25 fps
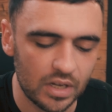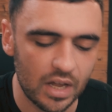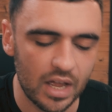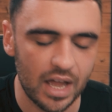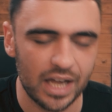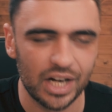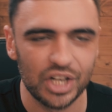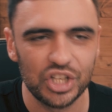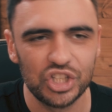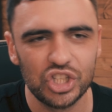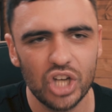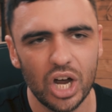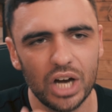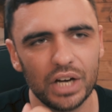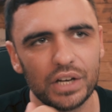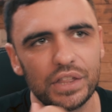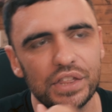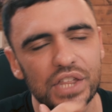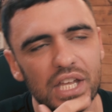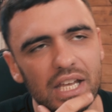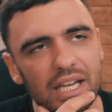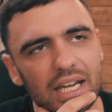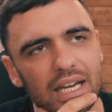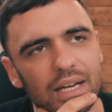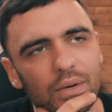And I started
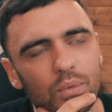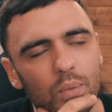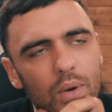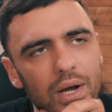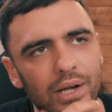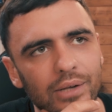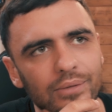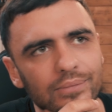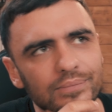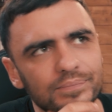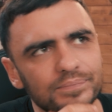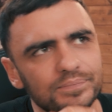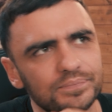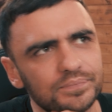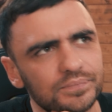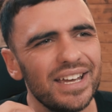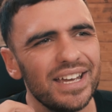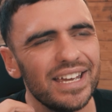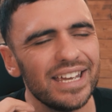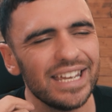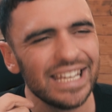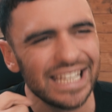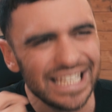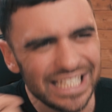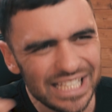thinking, well,
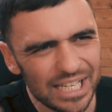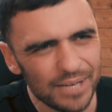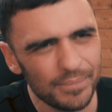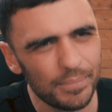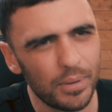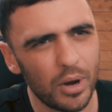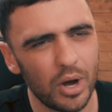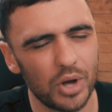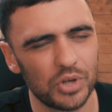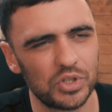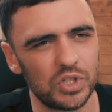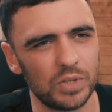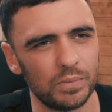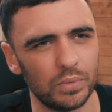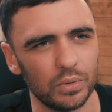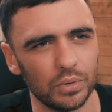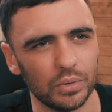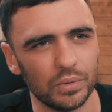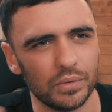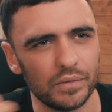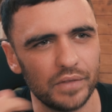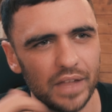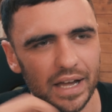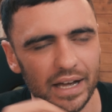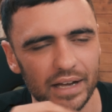is it possible
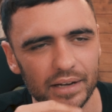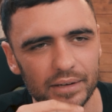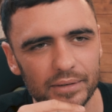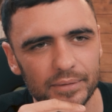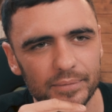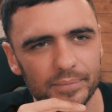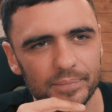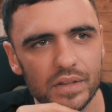that